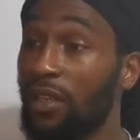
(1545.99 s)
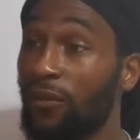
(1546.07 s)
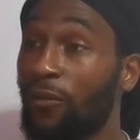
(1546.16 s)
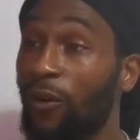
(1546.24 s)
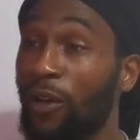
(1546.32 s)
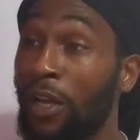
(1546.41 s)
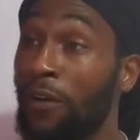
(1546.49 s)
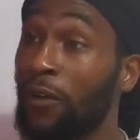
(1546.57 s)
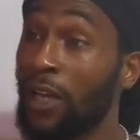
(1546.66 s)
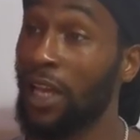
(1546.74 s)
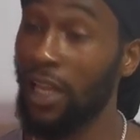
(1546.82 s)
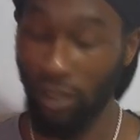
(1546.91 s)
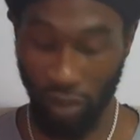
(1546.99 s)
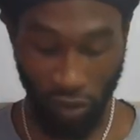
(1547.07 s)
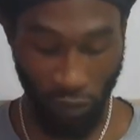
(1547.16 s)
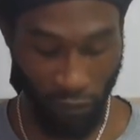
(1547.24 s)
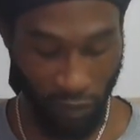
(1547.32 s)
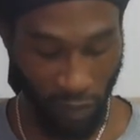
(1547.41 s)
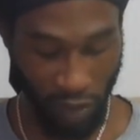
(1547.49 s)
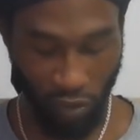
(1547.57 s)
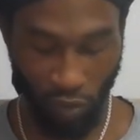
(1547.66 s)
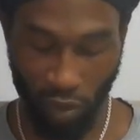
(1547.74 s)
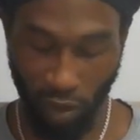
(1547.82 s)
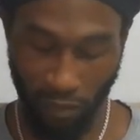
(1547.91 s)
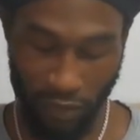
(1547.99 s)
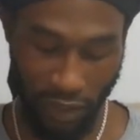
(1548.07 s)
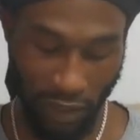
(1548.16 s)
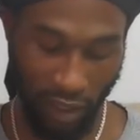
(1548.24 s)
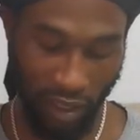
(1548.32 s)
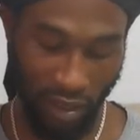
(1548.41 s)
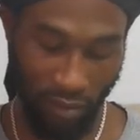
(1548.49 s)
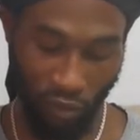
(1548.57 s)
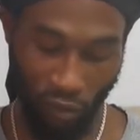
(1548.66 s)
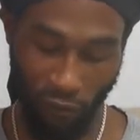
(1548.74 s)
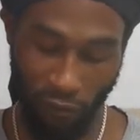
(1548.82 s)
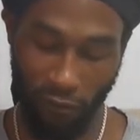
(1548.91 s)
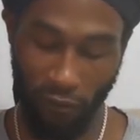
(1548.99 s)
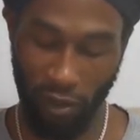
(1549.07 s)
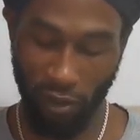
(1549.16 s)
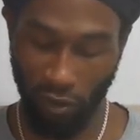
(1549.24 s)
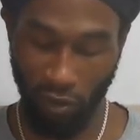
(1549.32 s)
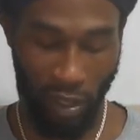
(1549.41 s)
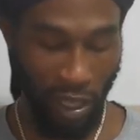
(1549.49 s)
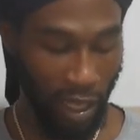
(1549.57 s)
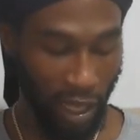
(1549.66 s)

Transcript: for another airsoft special ops um, review video,